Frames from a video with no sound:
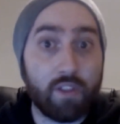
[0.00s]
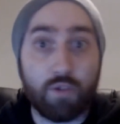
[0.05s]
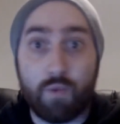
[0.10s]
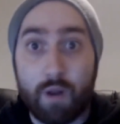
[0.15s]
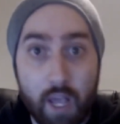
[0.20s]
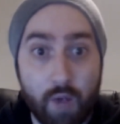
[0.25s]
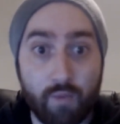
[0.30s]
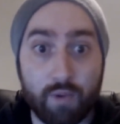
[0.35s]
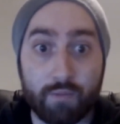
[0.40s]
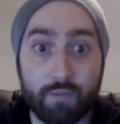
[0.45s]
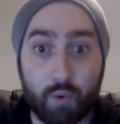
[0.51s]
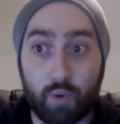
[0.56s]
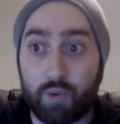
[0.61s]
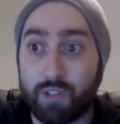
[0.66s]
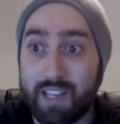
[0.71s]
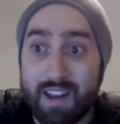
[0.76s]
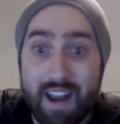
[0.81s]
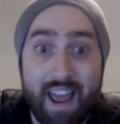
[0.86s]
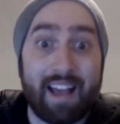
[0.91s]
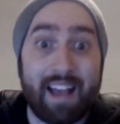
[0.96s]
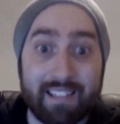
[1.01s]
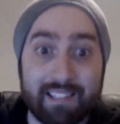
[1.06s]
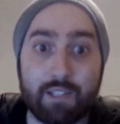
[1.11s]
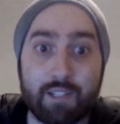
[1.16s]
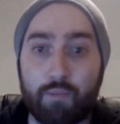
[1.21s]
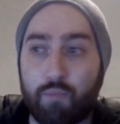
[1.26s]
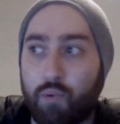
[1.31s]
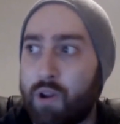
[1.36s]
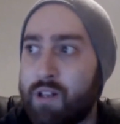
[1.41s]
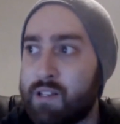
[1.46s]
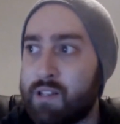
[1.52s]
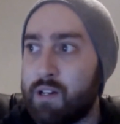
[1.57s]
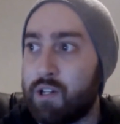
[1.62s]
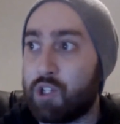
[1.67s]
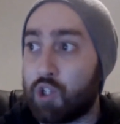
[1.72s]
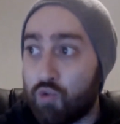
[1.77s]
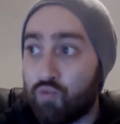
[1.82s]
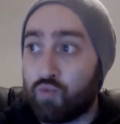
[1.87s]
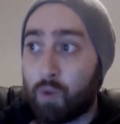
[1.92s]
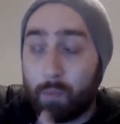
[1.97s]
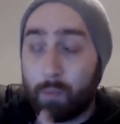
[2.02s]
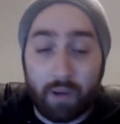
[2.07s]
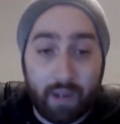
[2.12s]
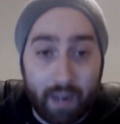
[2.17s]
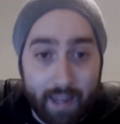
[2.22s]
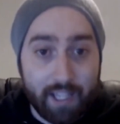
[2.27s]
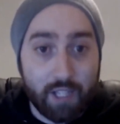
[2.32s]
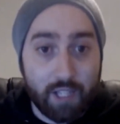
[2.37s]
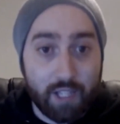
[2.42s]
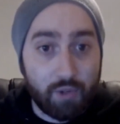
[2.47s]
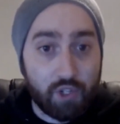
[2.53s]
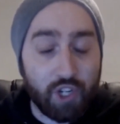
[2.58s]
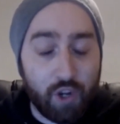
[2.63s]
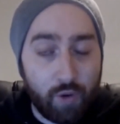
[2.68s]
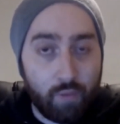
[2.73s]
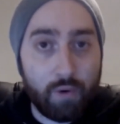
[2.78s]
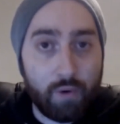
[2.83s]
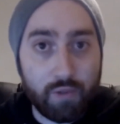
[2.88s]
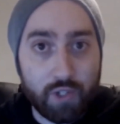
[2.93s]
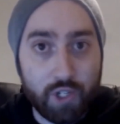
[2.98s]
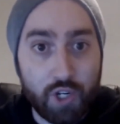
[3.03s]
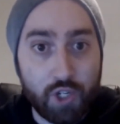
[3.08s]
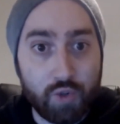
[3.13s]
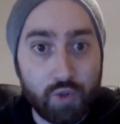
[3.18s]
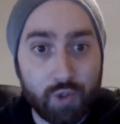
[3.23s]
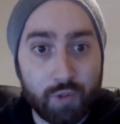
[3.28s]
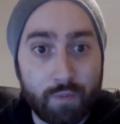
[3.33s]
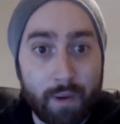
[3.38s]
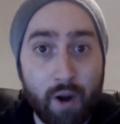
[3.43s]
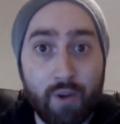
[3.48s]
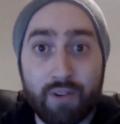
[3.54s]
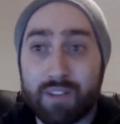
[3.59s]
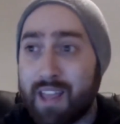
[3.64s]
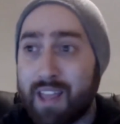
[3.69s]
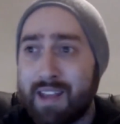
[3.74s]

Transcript: That's when he was brought in as the president to replace Michelle Wilson and George Barrios.